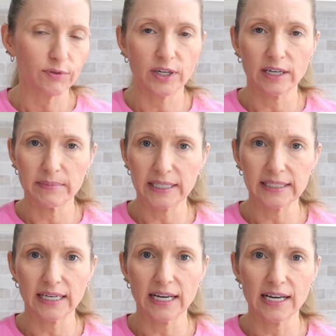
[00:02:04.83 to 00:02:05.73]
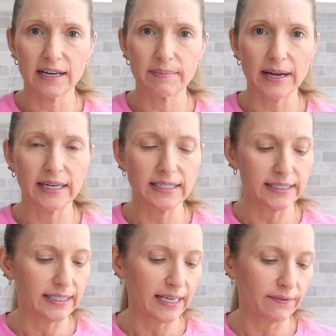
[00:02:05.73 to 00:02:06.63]
We're gonna mix it up. I need to
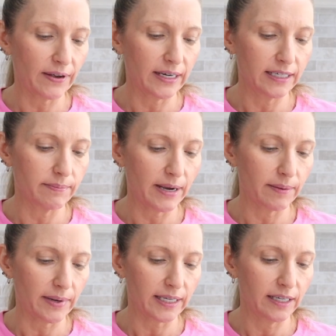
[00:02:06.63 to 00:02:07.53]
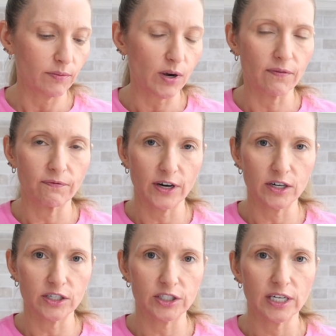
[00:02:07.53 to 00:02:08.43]
see if I need to make my quinoa
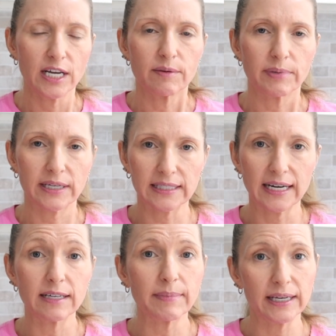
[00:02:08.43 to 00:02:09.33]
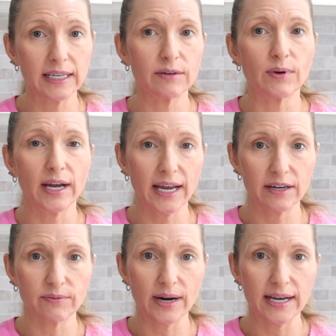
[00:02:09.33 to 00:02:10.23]
first because I need to make quinoa
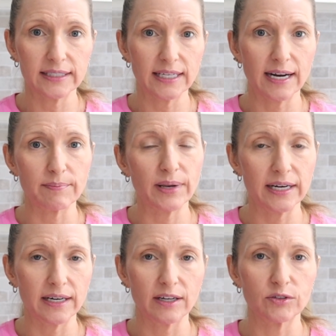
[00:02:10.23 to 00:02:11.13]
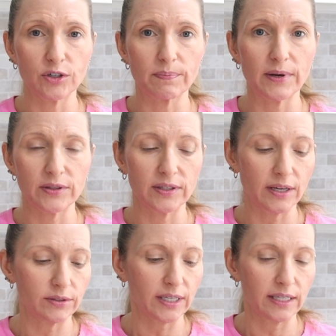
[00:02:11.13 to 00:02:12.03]
and rice, and I'm planning on doing both of
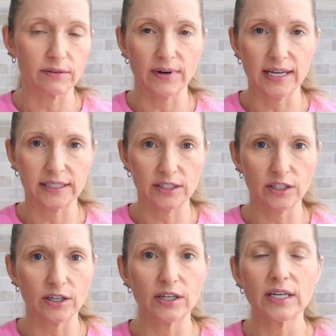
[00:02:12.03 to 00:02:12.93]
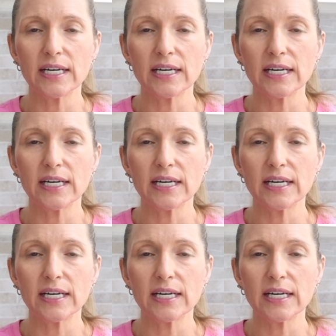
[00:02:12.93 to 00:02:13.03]
those in the rice cooker.